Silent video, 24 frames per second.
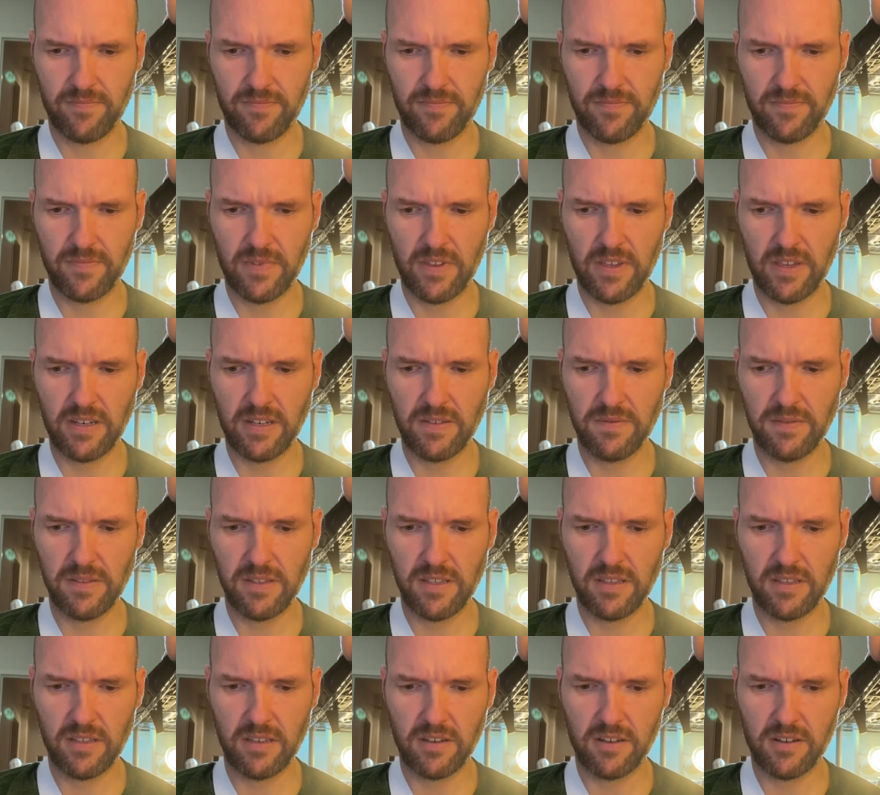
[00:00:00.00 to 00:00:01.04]
definitely
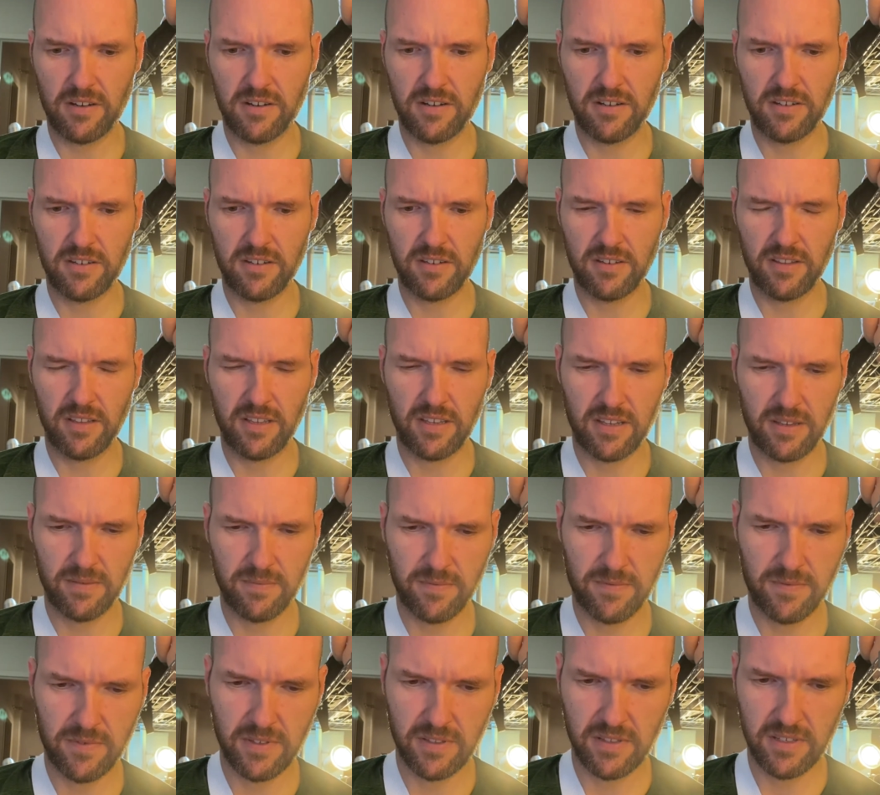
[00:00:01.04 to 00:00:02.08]
the heart, like I'm
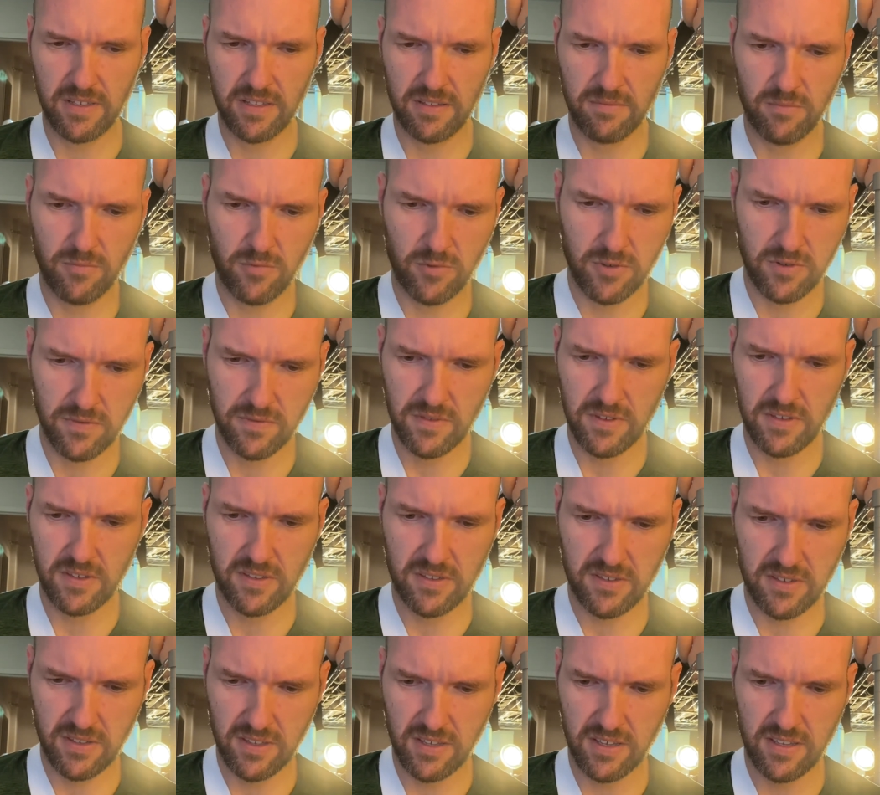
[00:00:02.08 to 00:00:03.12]
feeling more of
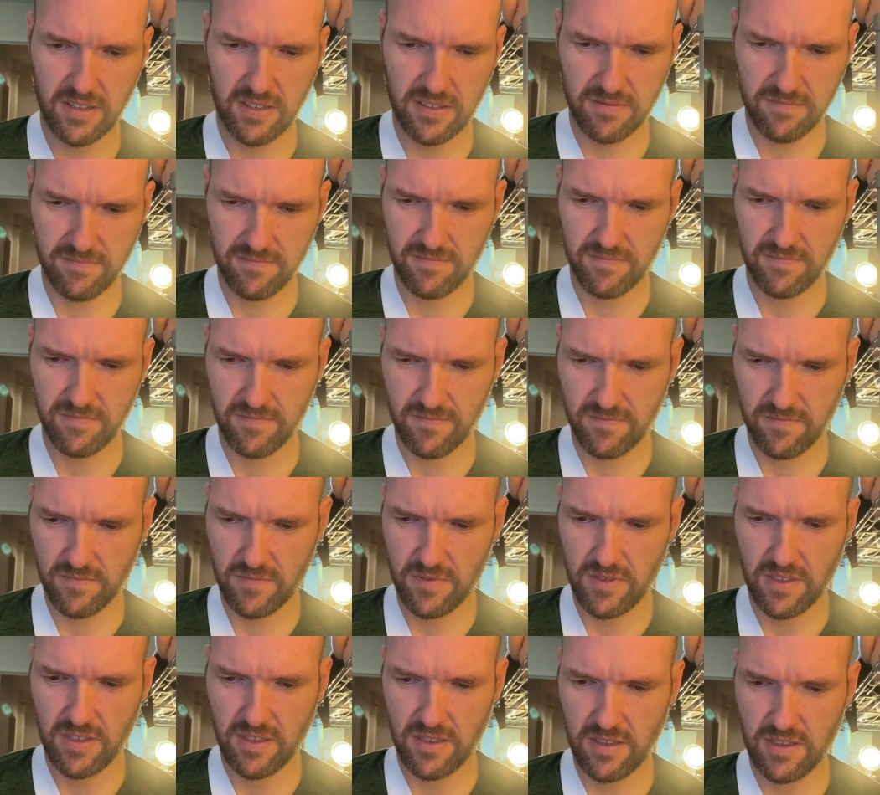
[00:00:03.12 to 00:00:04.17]
this, like
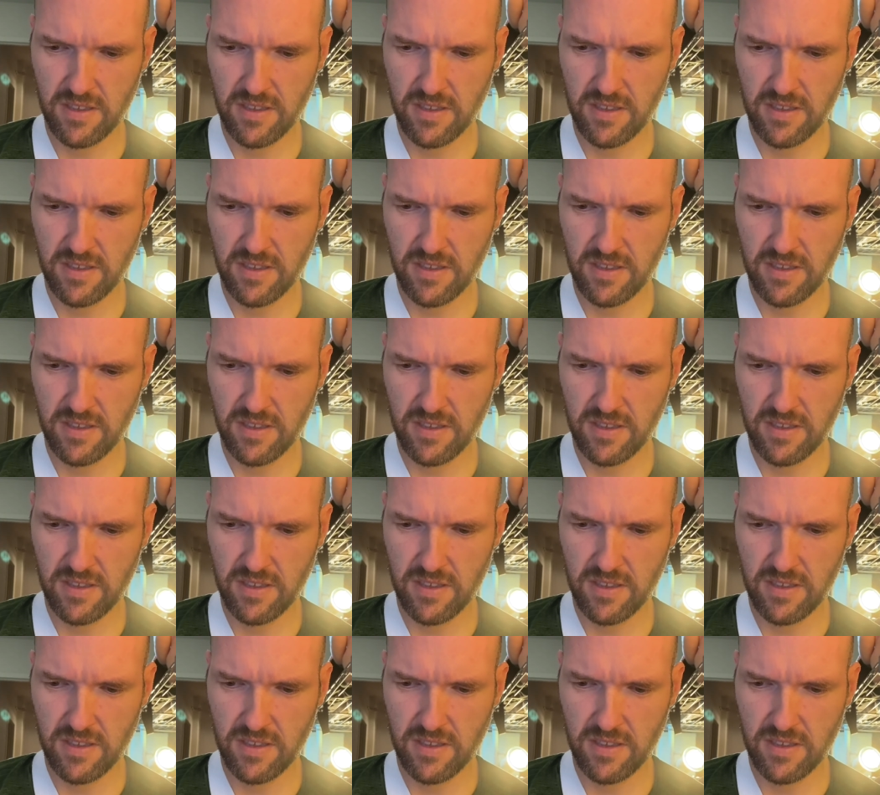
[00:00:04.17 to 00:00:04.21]
a